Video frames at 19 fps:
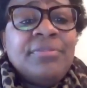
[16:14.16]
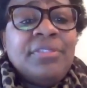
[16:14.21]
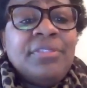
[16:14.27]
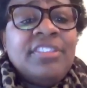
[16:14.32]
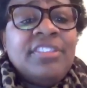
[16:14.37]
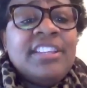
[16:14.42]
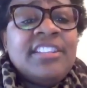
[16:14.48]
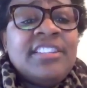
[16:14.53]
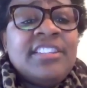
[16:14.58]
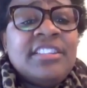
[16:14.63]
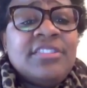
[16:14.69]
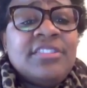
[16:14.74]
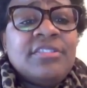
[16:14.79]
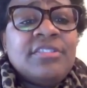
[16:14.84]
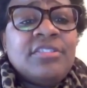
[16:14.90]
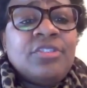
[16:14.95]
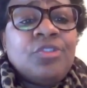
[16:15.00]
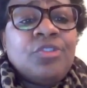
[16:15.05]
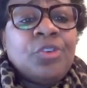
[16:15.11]
this
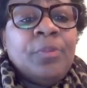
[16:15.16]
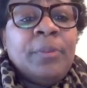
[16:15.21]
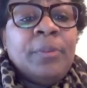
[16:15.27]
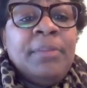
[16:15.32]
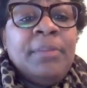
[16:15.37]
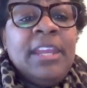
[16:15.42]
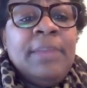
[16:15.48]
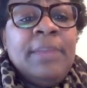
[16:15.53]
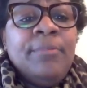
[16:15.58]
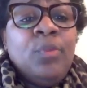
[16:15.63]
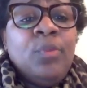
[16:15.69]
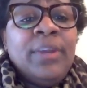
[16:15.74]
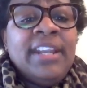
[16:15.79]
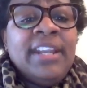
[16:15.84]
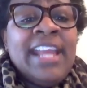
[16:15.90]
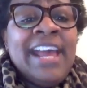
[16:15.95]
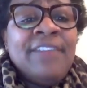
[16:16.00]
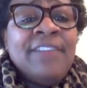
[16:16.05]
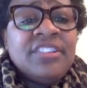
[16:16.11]
group of people
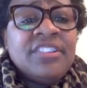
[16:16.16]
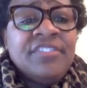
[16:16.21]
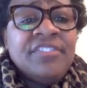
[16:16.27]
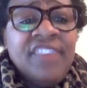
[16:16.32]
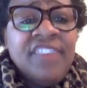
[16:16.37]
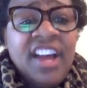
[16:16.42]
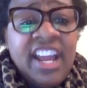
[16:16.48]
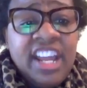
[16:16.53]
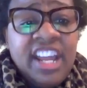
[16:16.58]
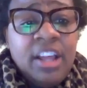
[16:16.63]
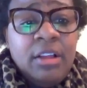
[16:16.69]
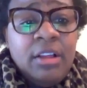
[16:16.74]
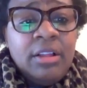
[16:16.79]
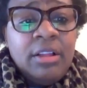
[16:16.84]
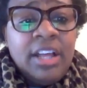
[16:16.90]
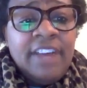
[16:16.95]
wouldn't have to file